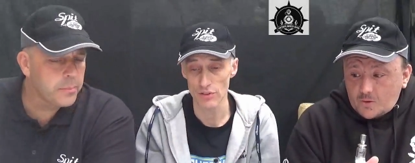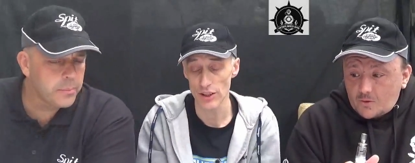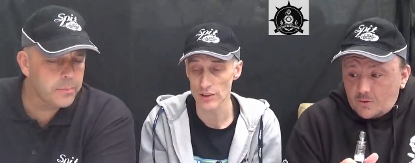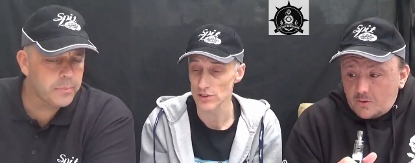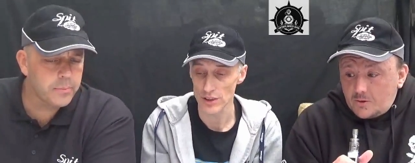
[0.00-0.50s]
Speaker 1: I think
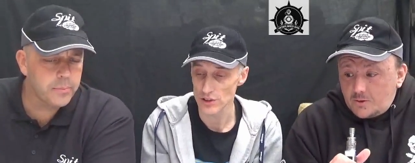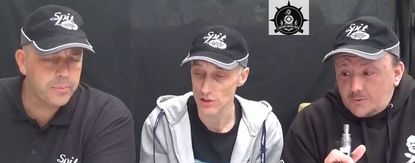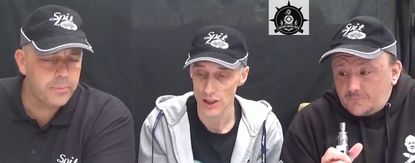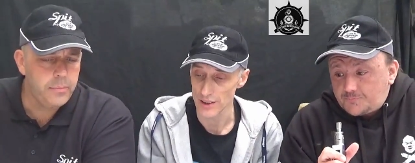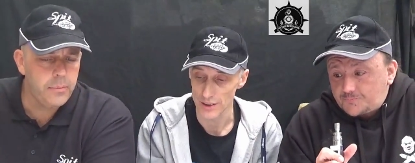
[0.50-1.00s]
it's it's
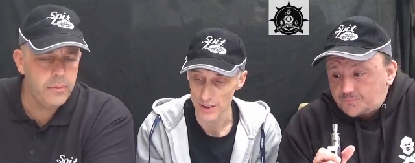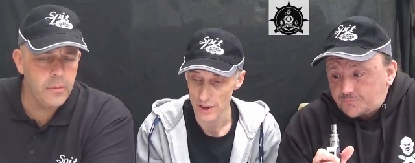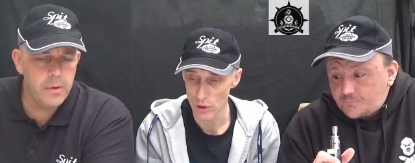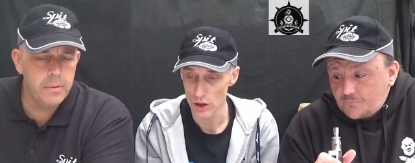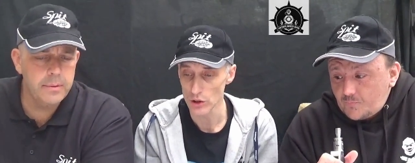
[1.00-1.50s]
great.
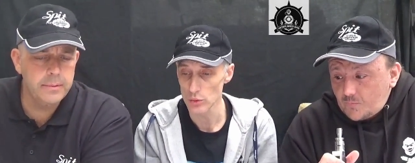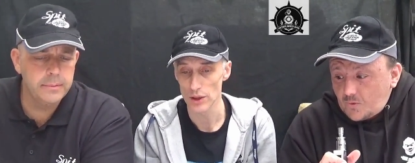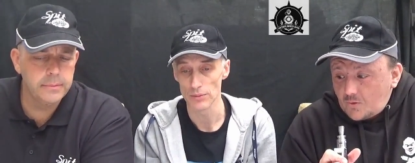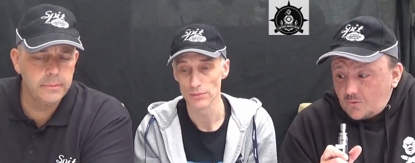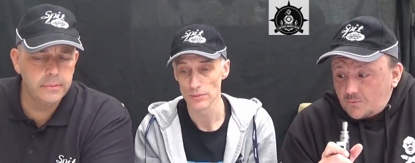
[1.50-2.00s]
What a good
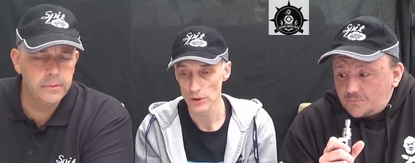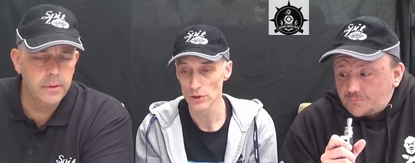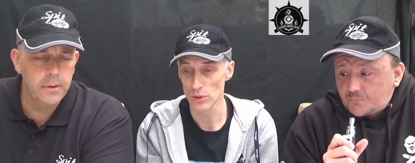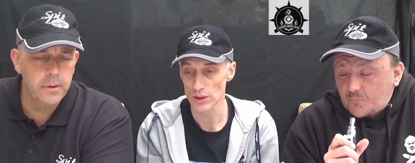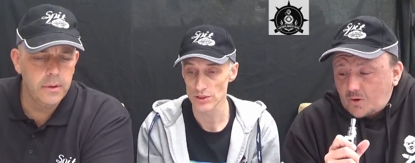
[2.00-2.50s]
one.
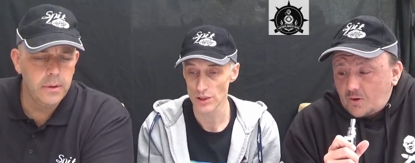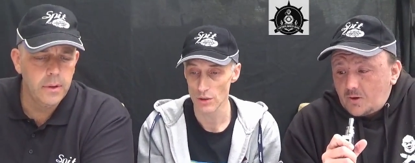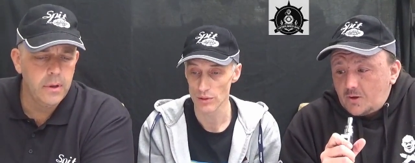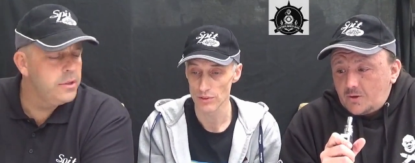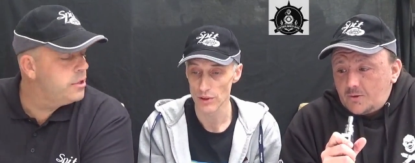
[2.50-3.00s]
Good one to start
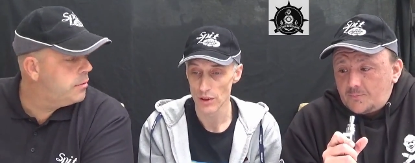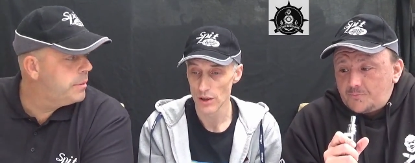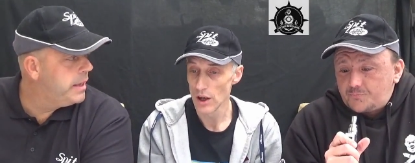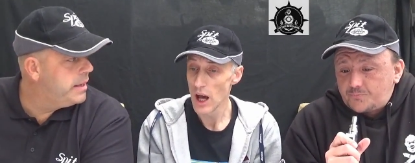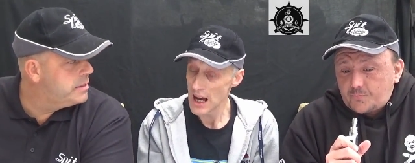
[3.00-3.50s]
with. Shocked me
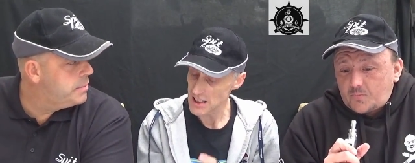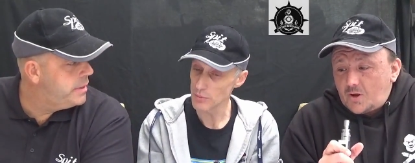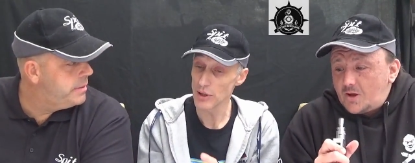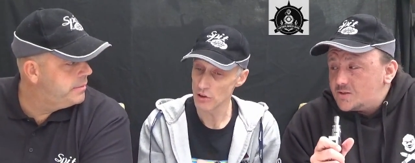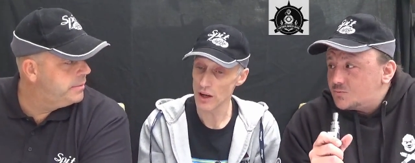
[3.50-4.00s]
that. It's
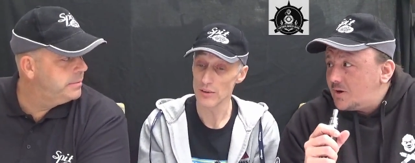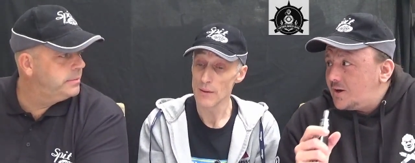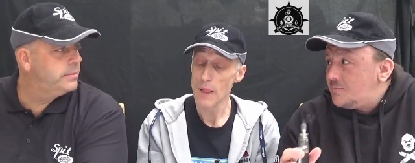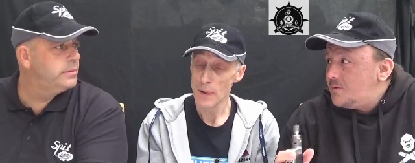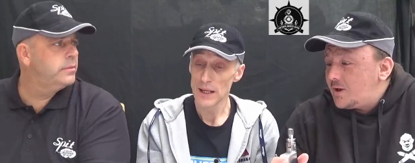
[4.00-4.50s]
going to be great. It's one of
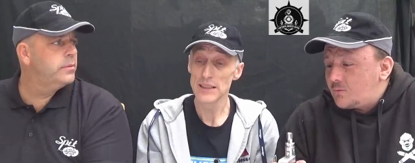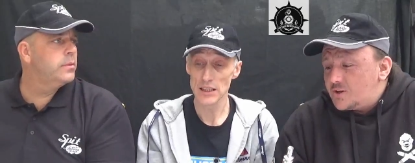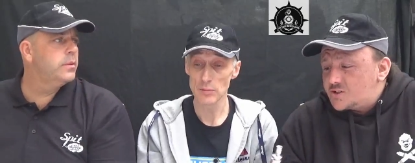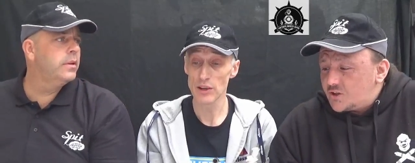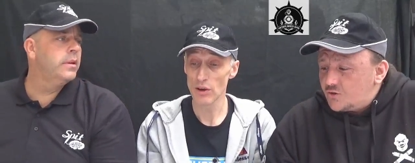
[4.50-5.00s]
them liquids
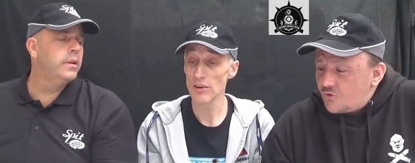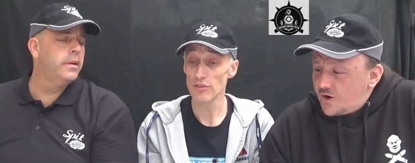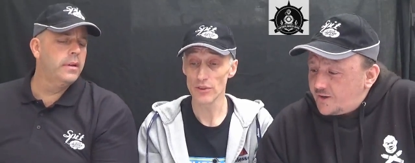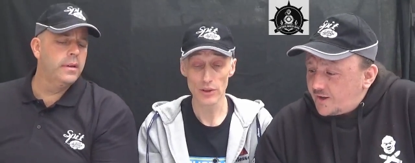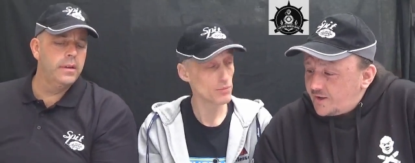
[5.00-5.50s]
it's be
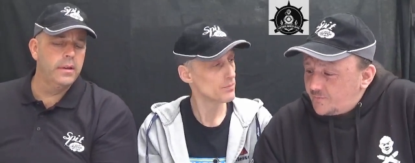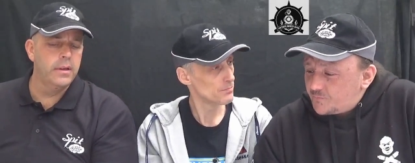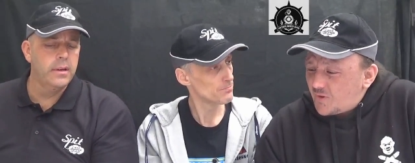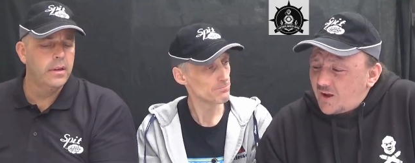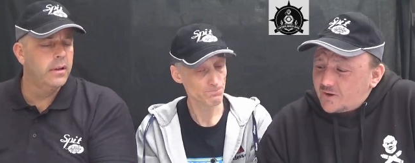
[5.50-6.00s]
great it
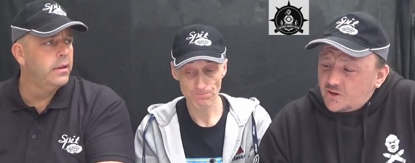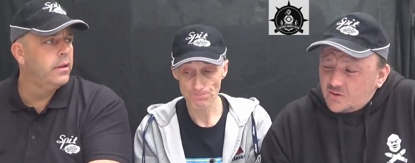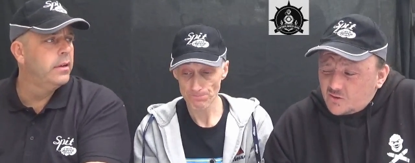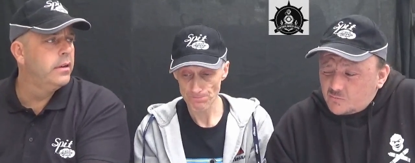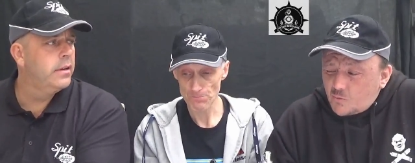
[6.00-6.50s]
Speaker 2: and you,
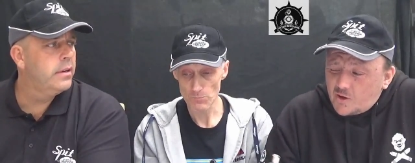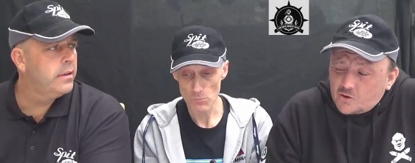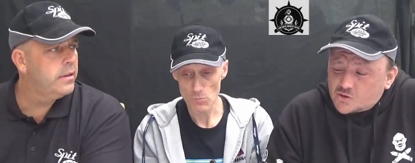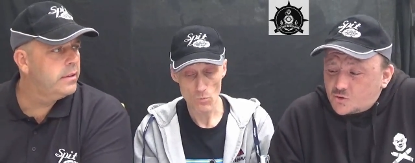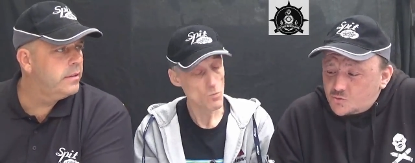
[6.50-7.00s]
you, we're
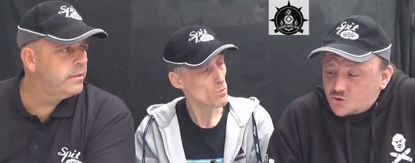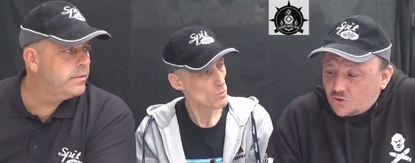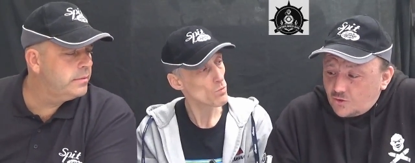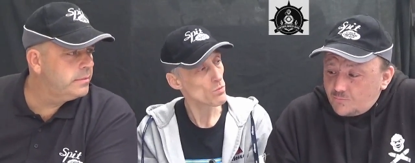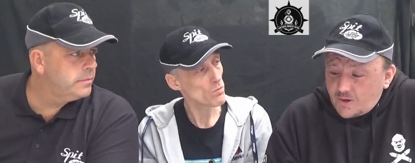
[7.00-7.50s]
not too
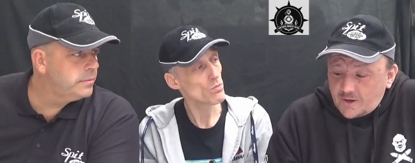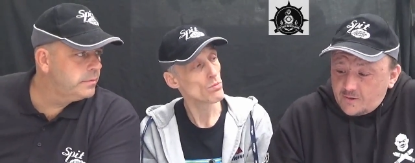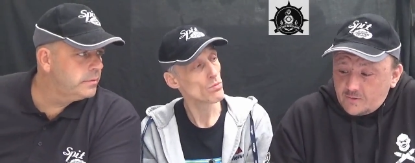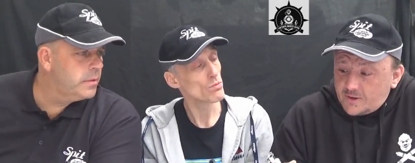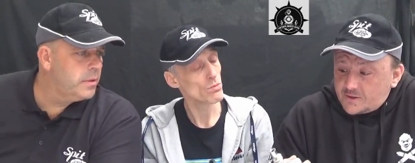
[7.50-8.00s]
sure, but
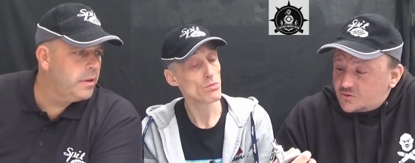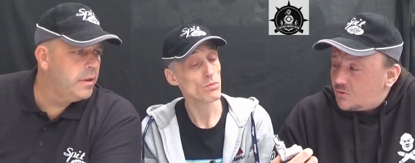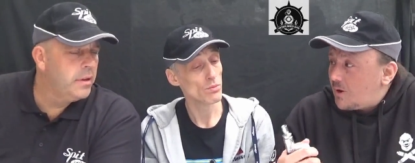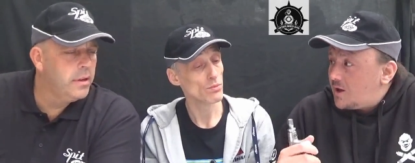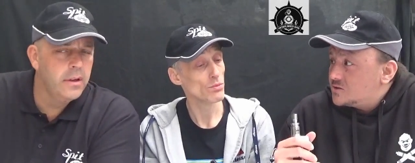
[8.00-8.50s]
then it's
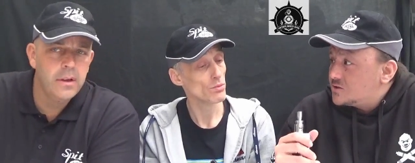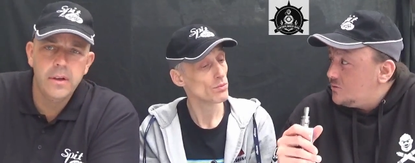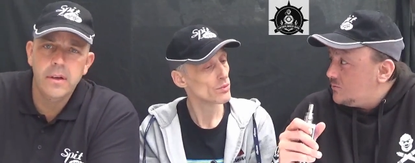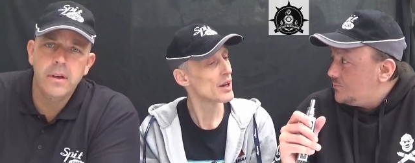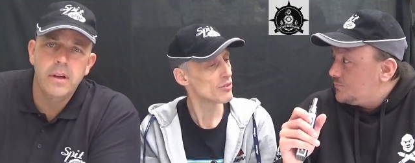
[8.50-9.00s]
not bad at all.
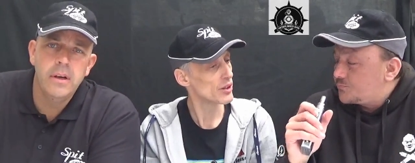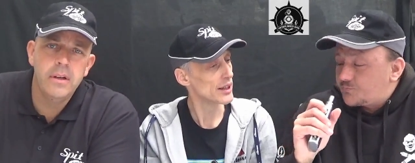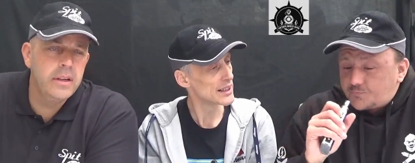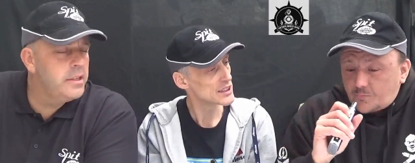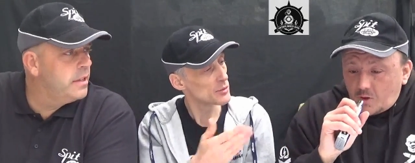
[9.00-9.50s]
Definitely,
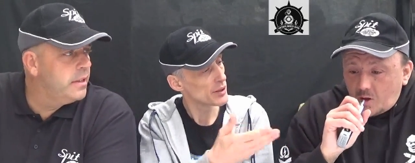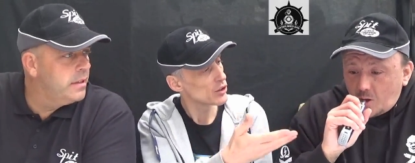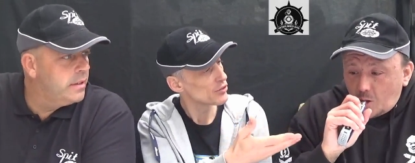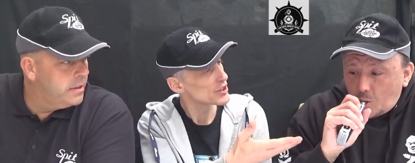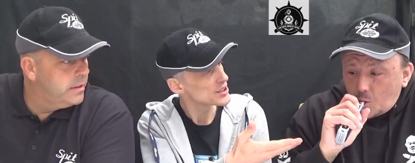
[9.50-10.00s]
and it's going to
Speaker 1: be
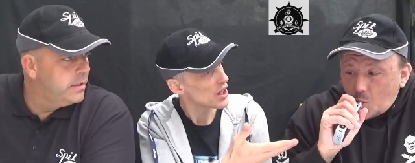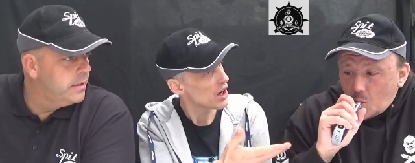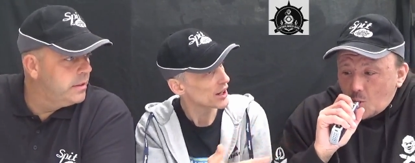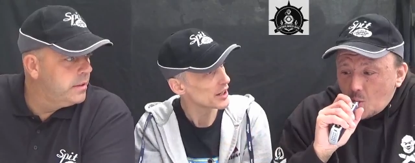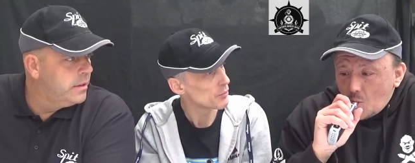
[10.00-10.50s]
good for the
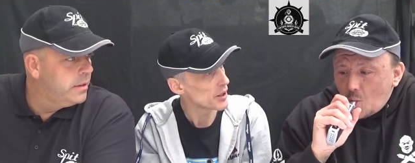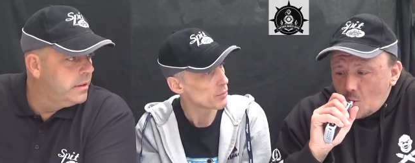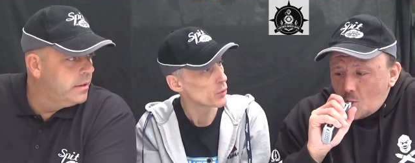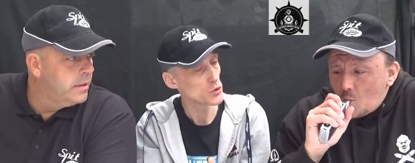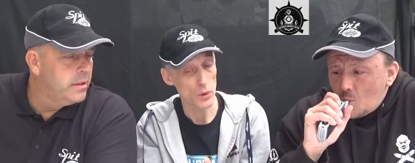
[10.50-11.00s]
starter kit
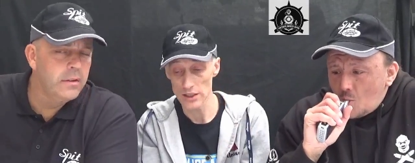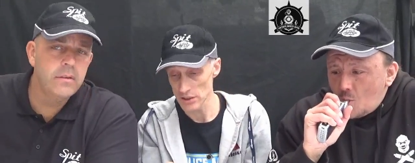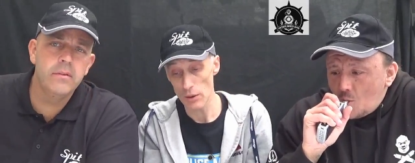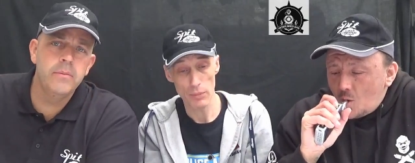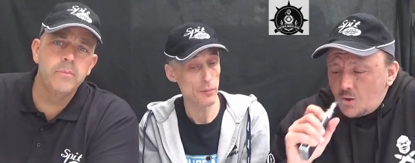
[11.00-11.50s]
people as well as
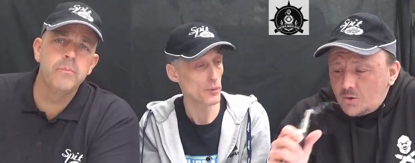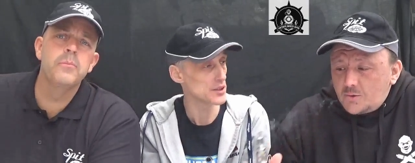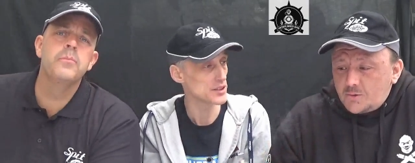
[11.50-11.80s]
like people mm. that